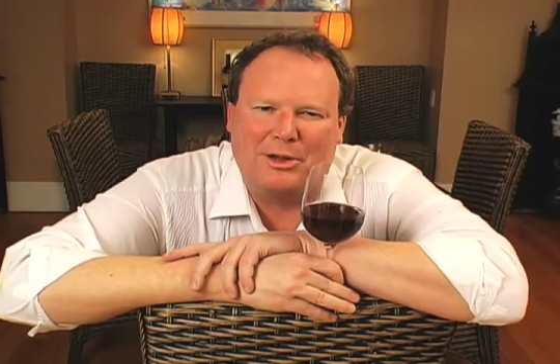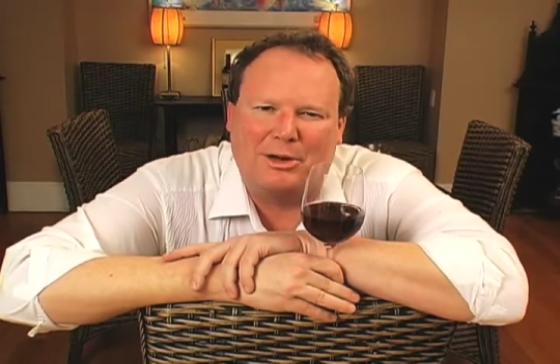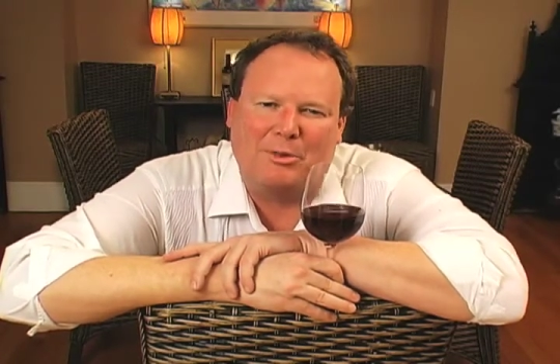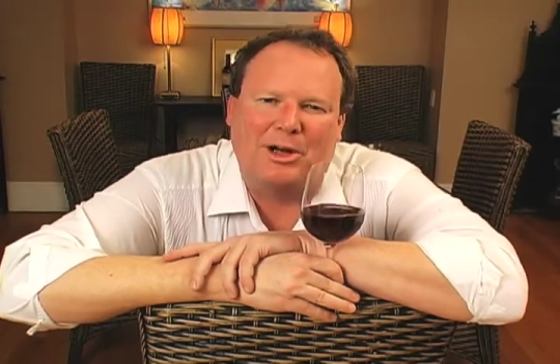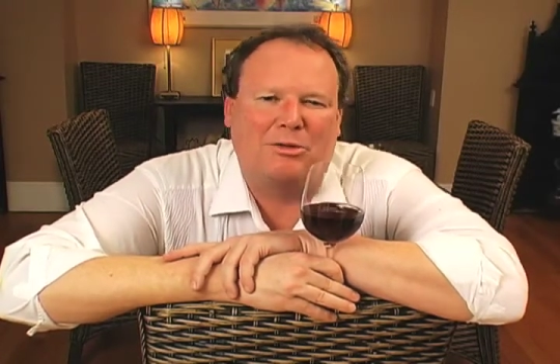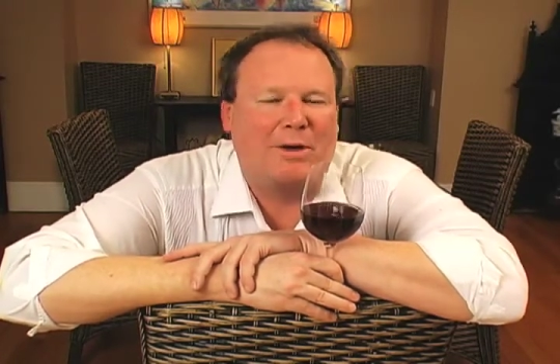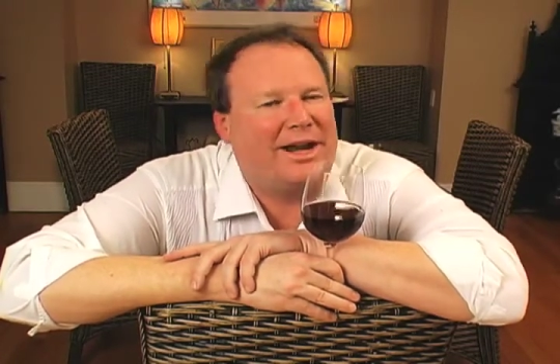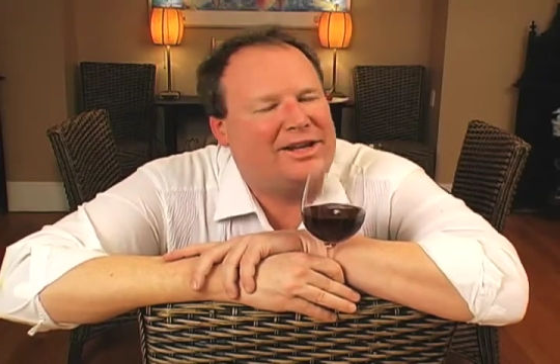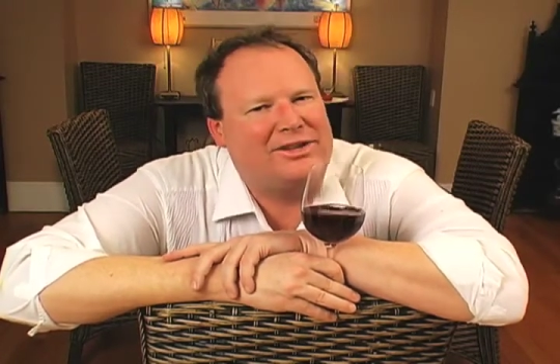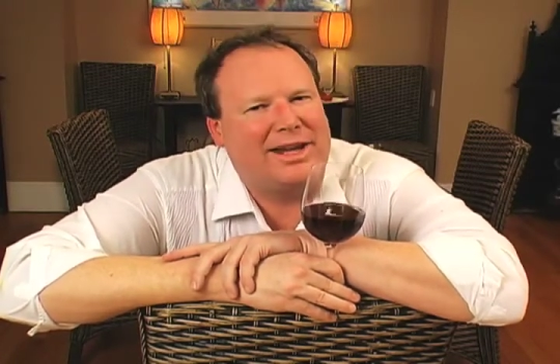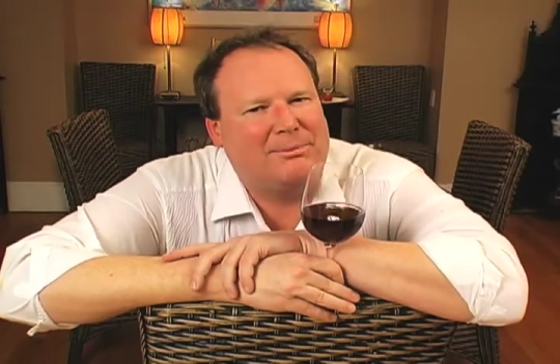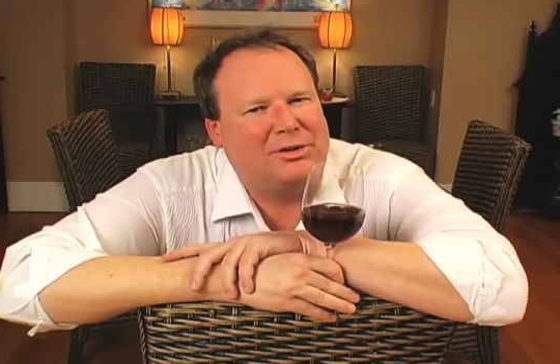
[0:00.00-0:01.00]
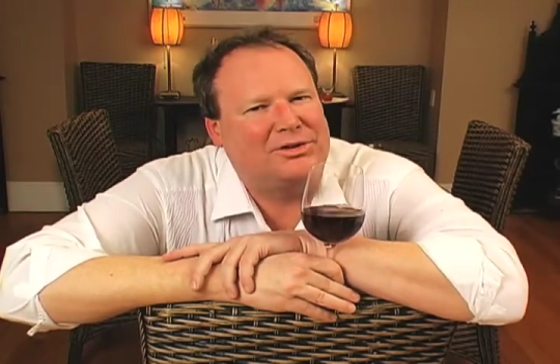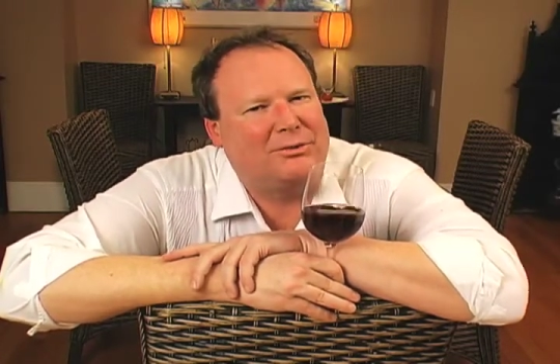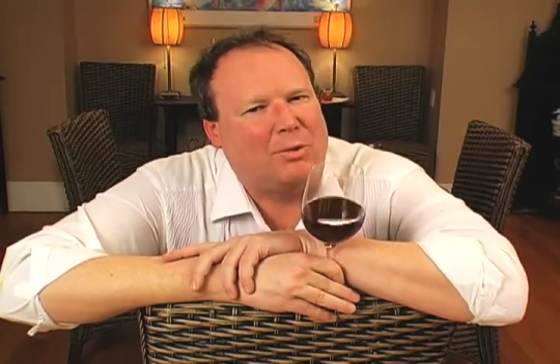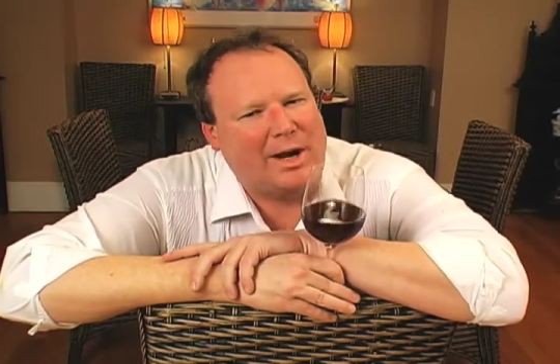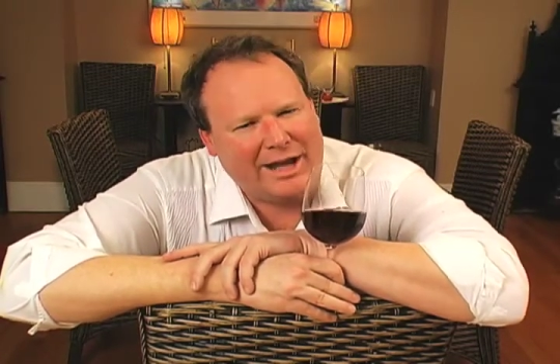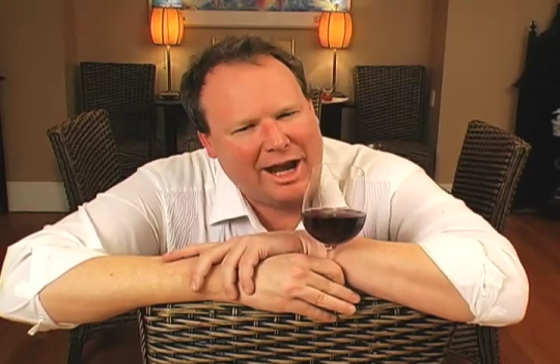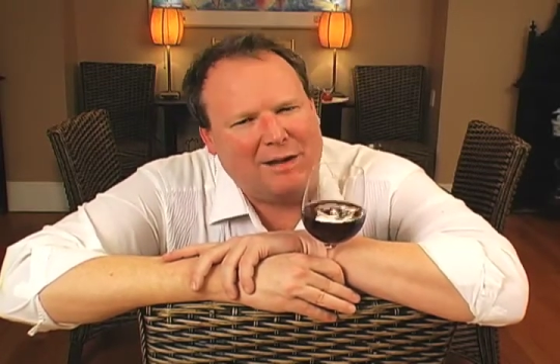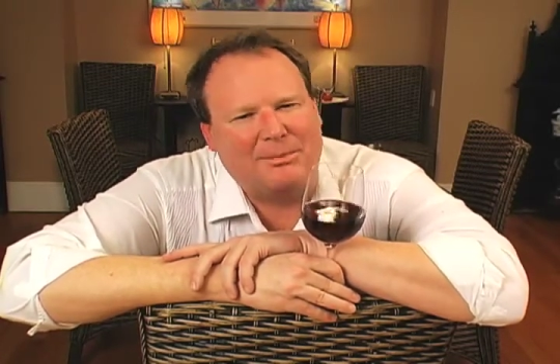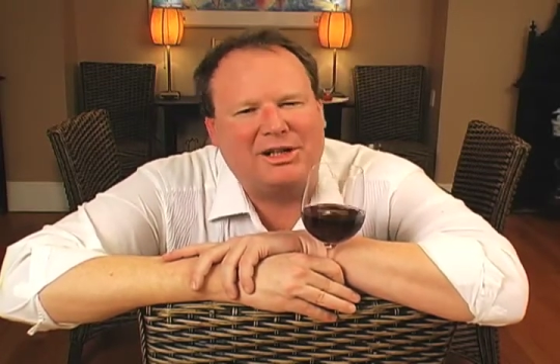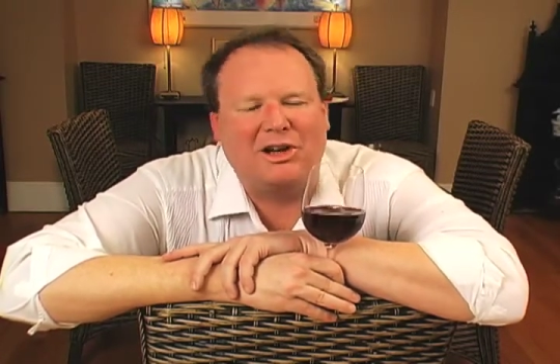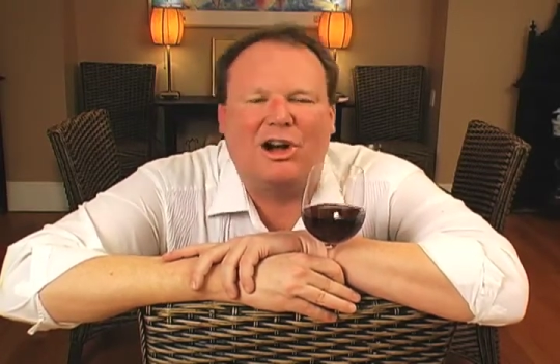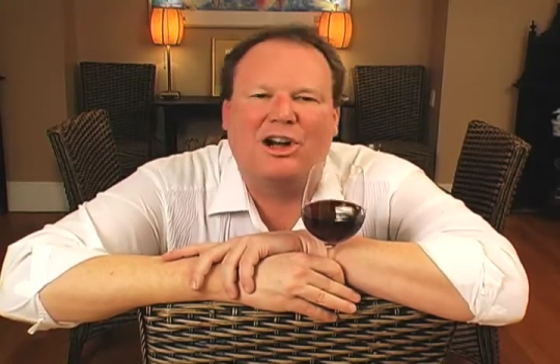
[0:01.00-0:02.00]
There were great examples of white
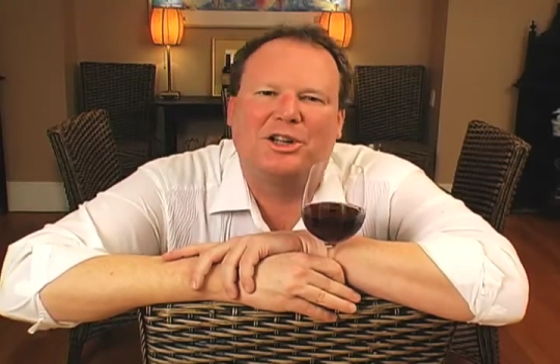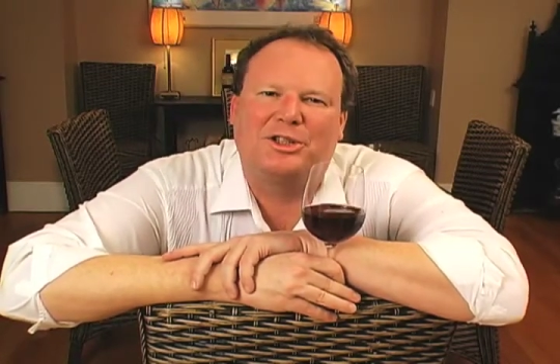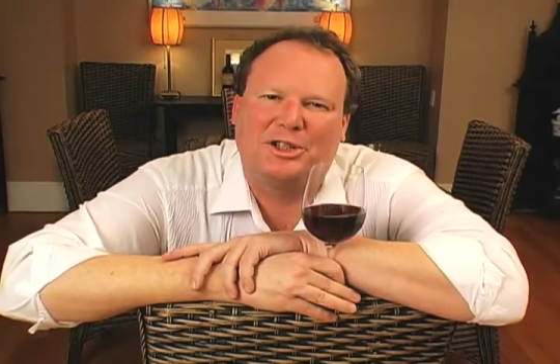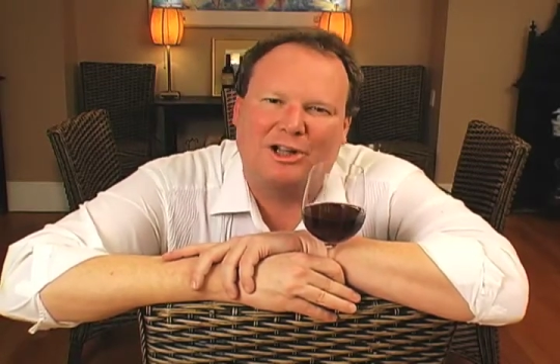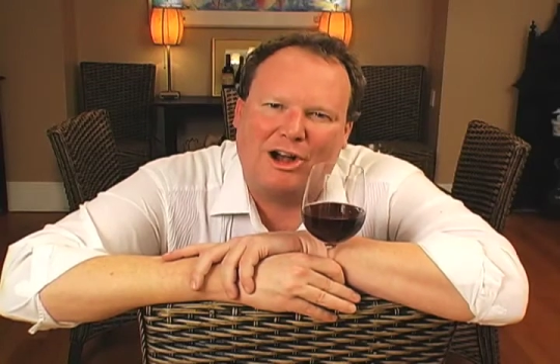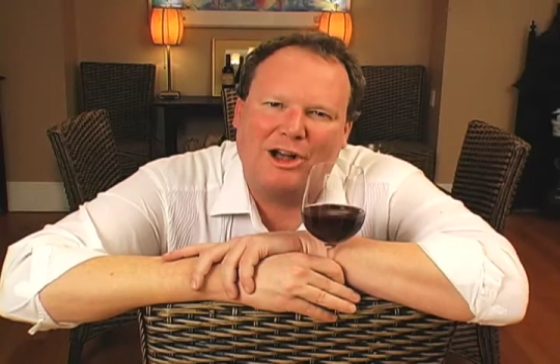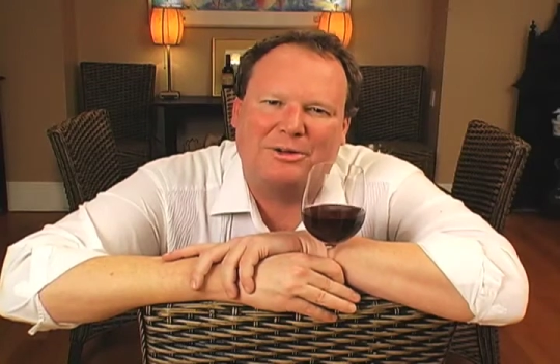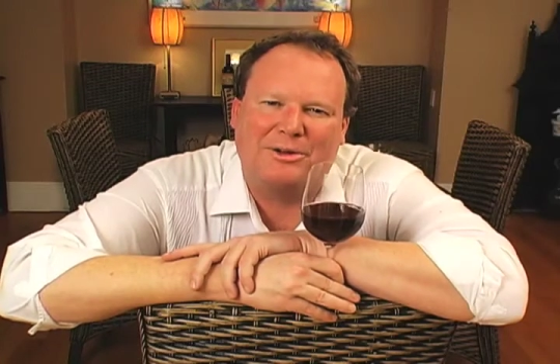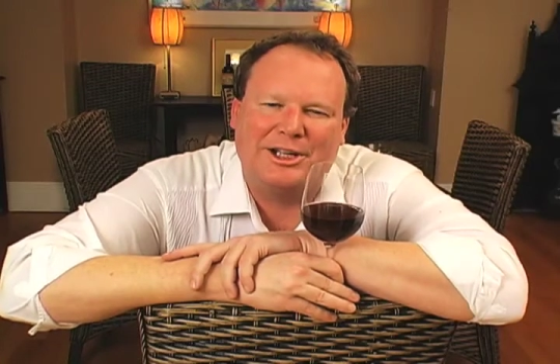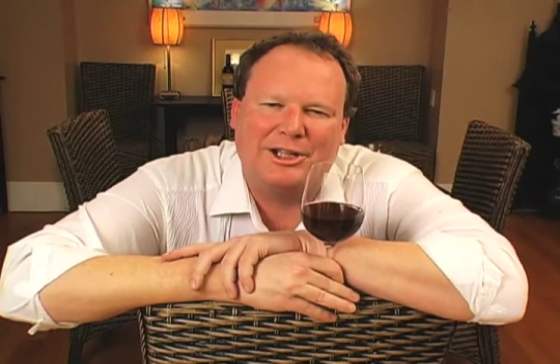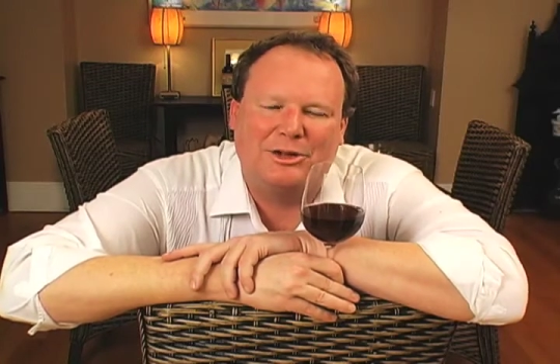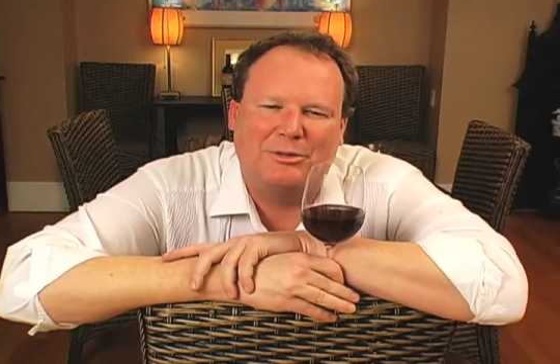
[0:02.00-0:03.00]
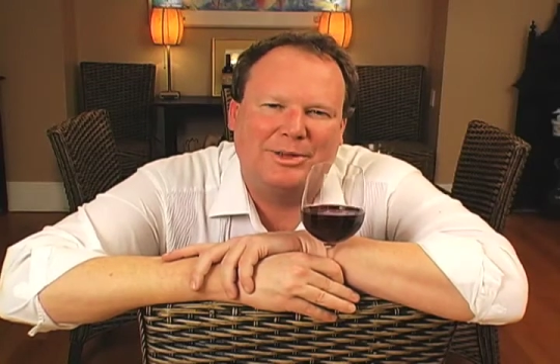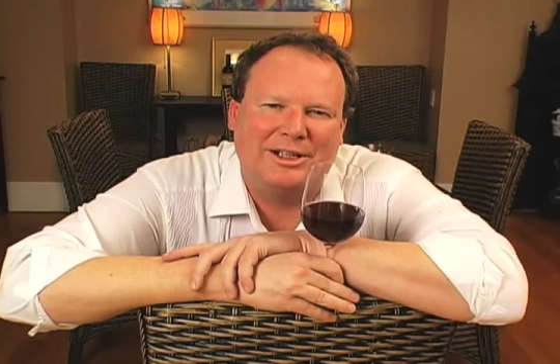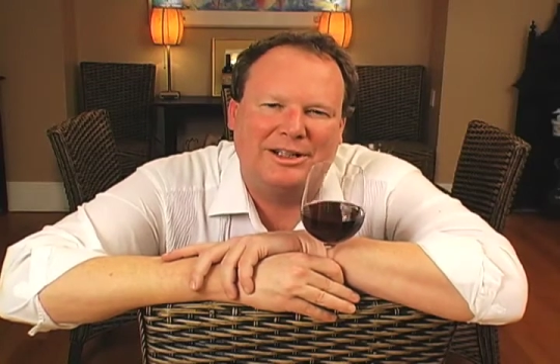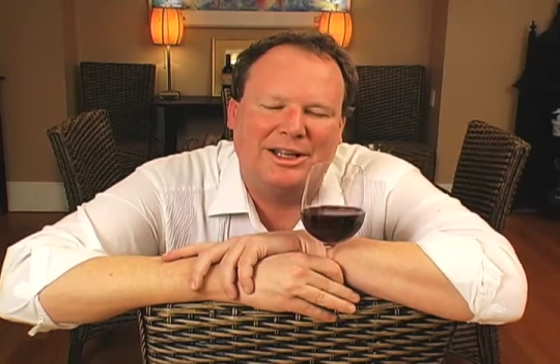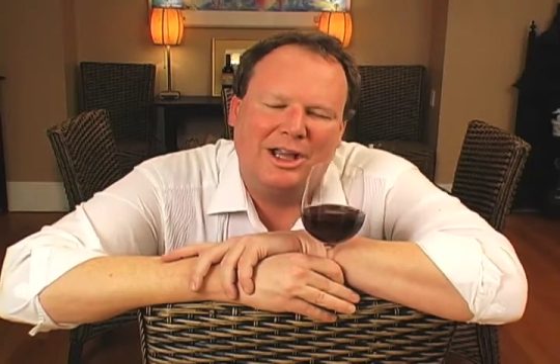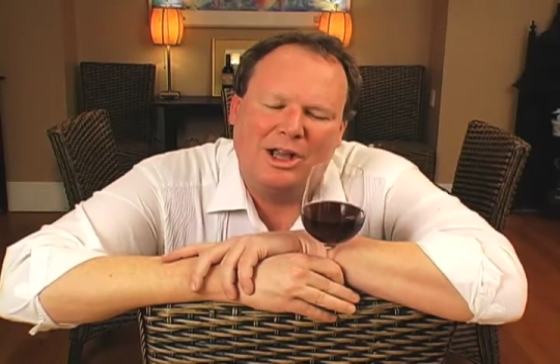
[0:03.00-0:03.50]
Hermitage and Condrieu, but